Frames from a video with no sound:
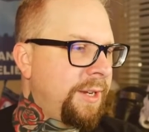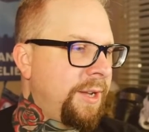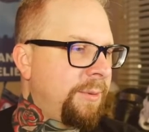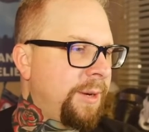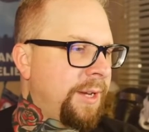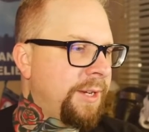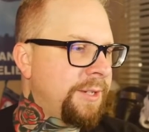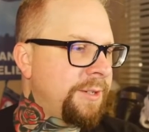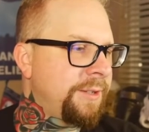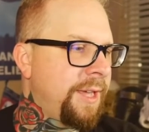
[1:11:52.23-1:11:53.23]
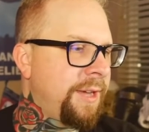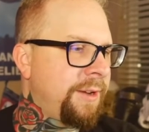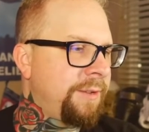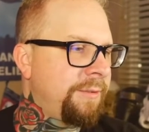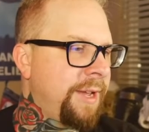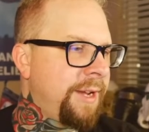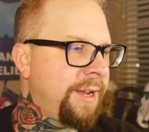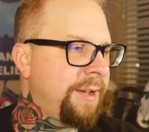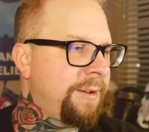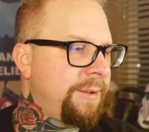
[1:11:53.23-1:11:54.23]
No, we're not going to turn that on right
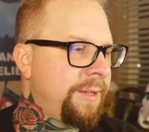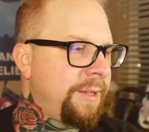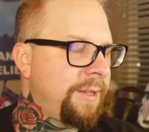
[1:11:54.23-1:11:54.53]
now.